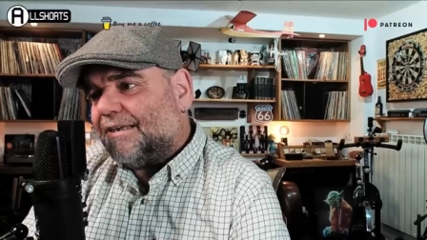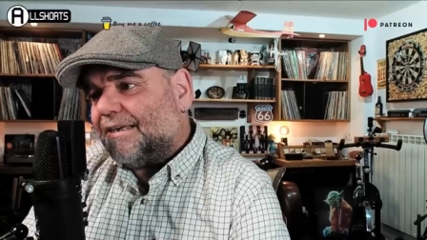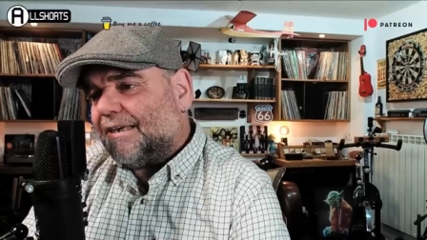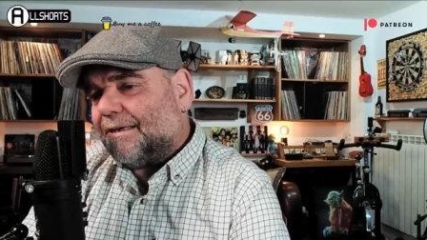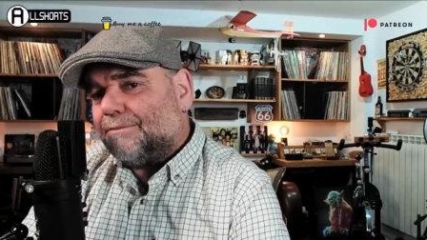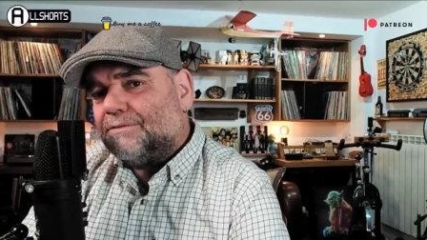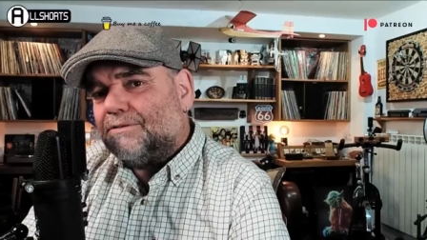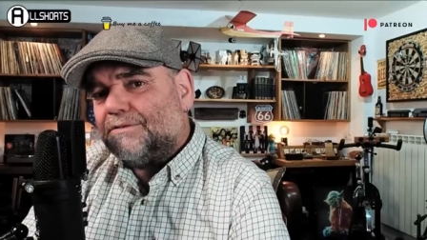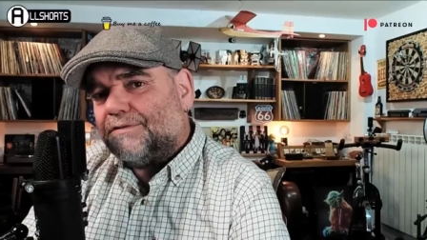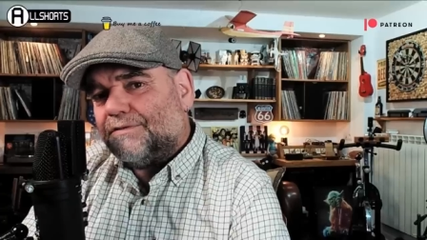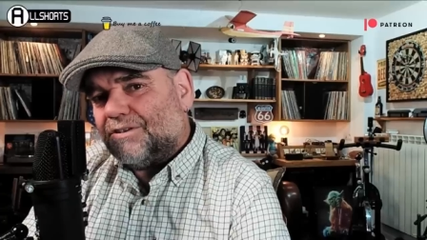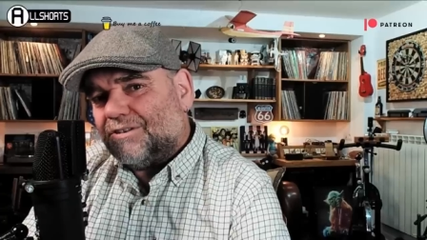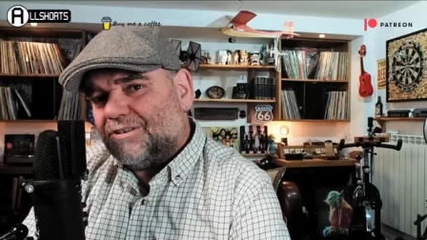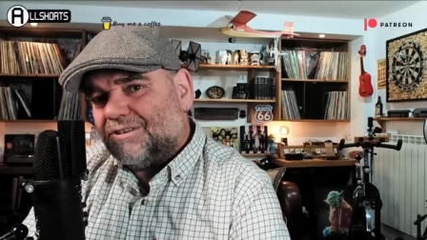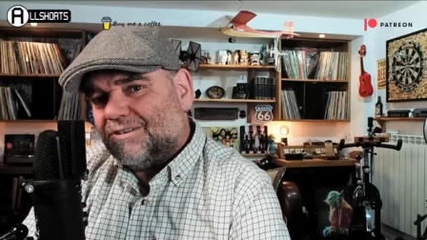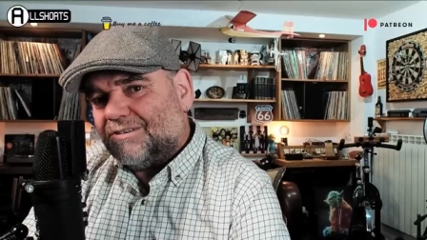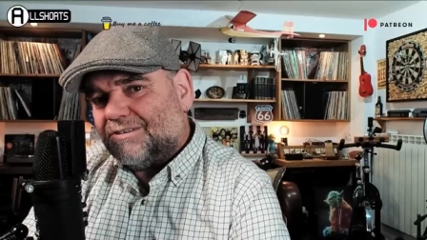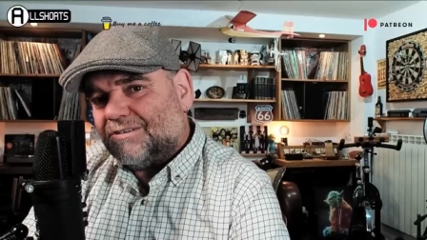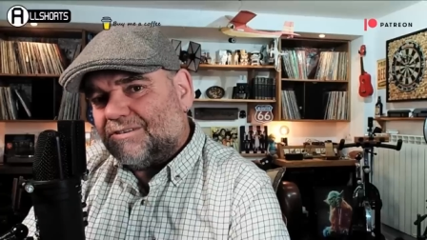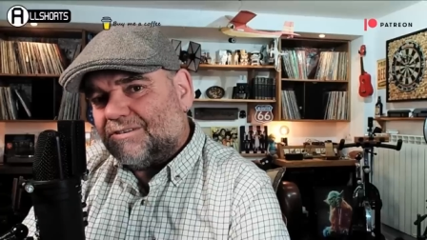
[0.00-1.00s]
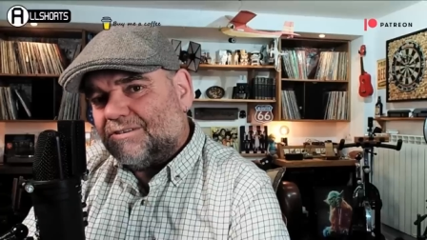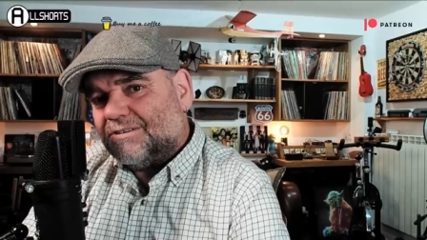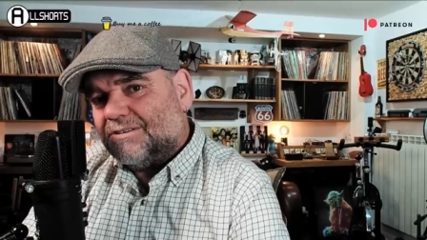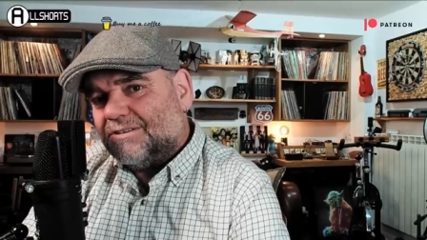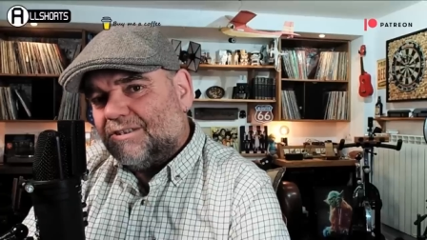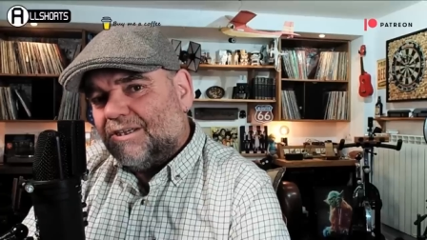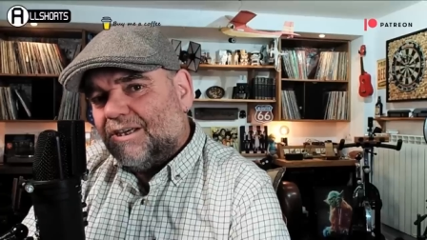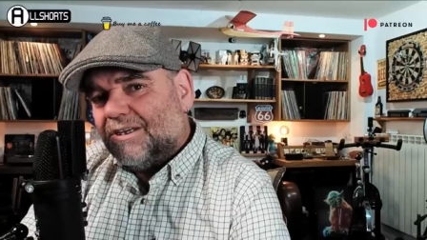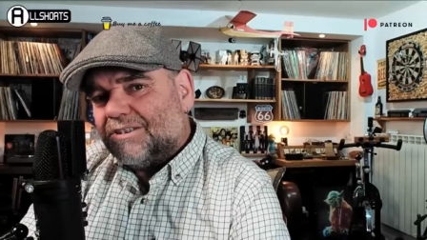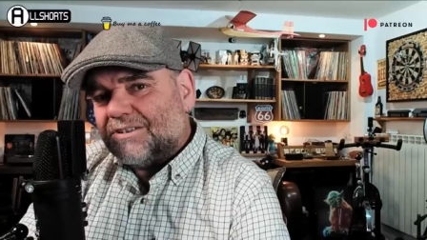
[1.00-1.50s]
comes first.
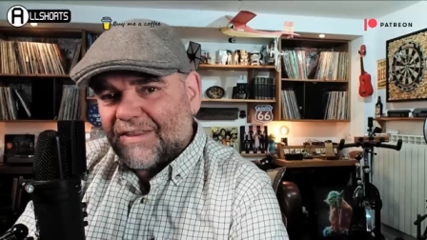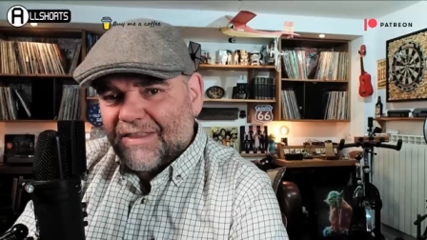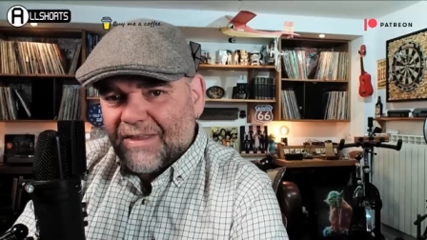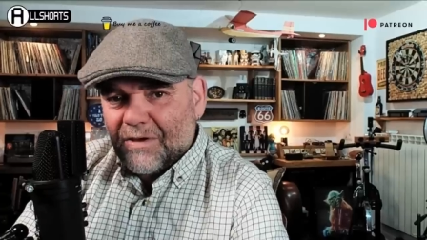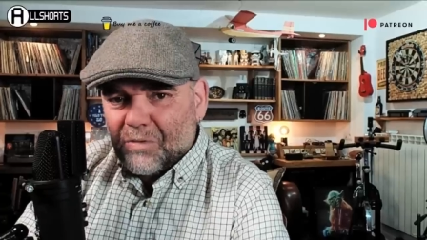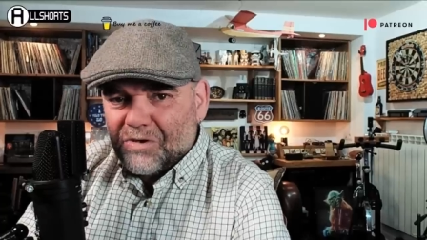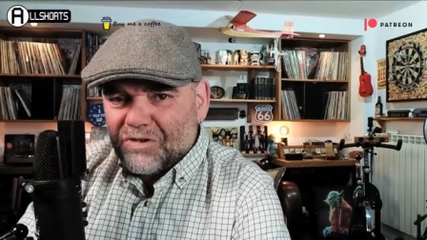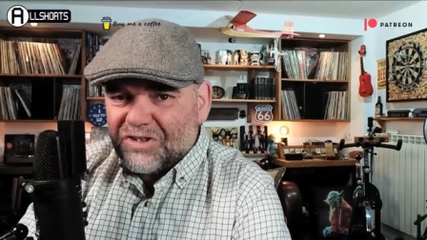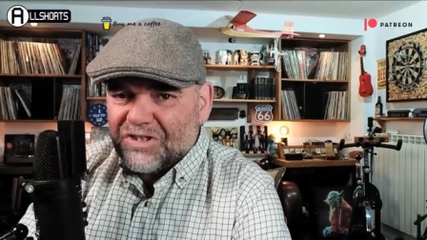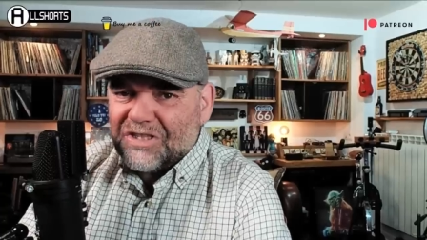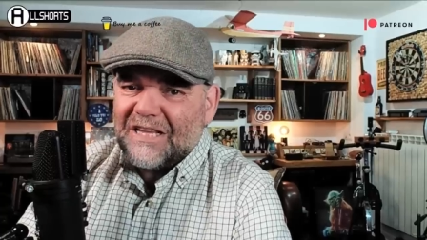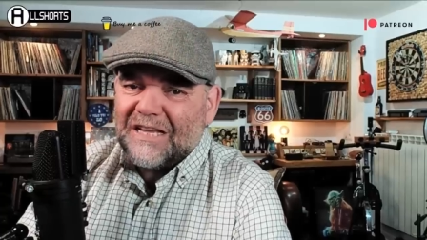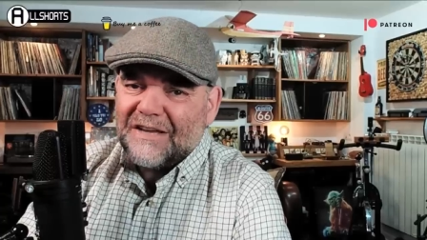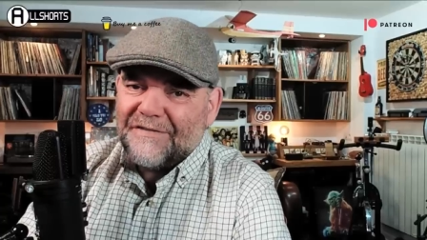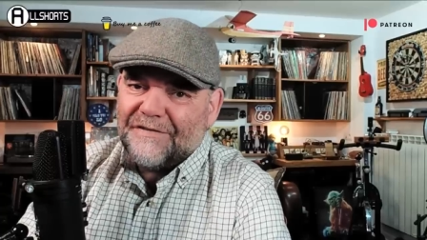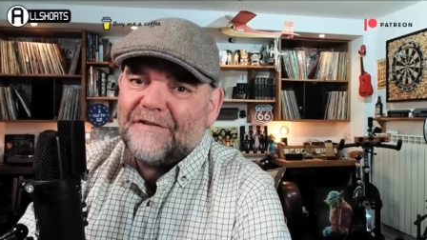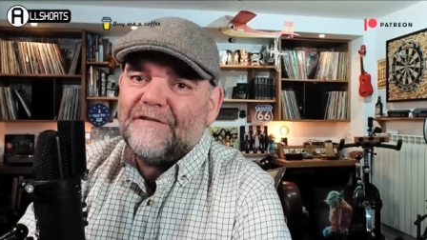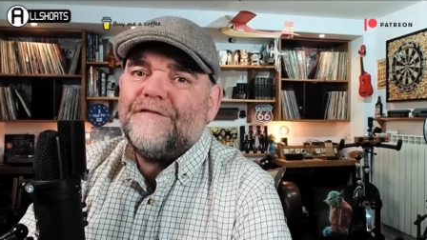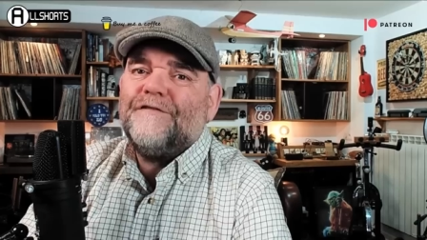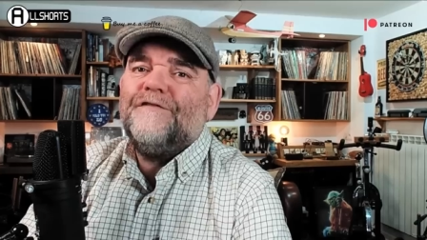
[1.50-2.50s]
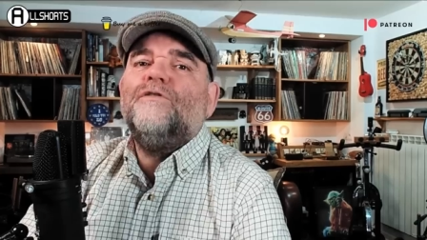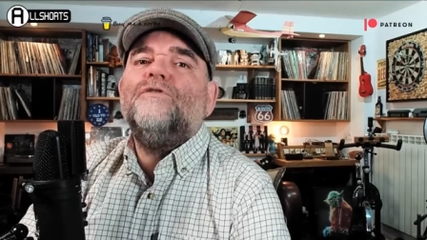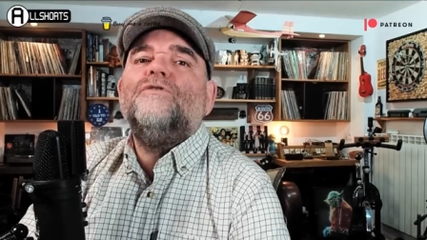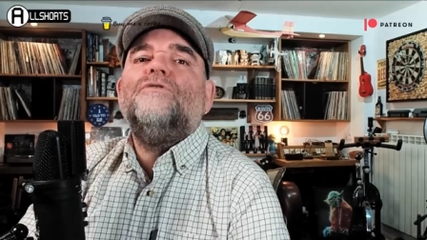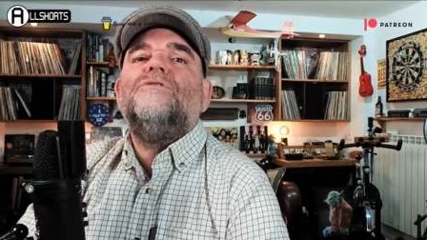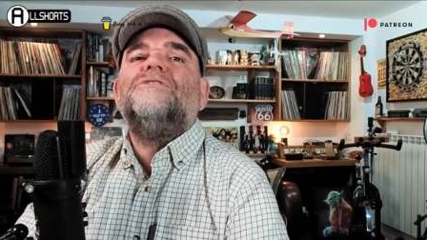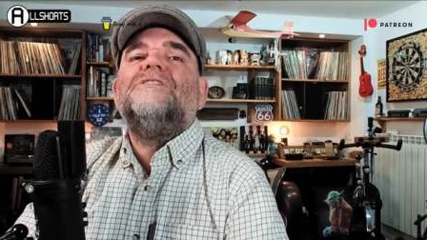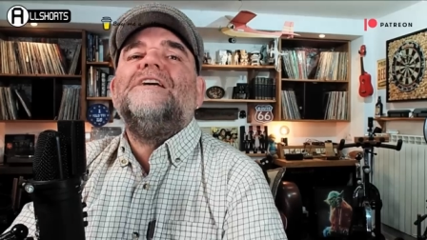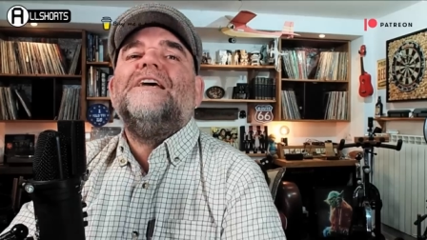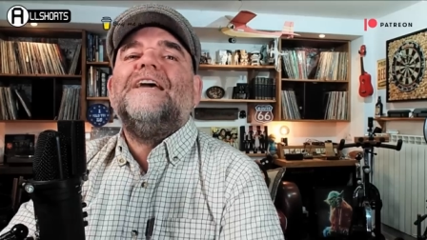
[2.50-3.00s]
So there was nothing
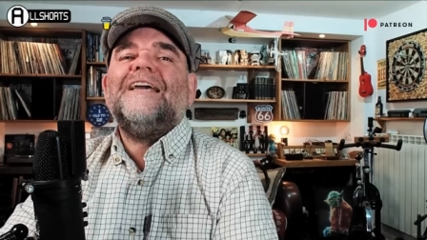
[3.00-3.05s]
for it.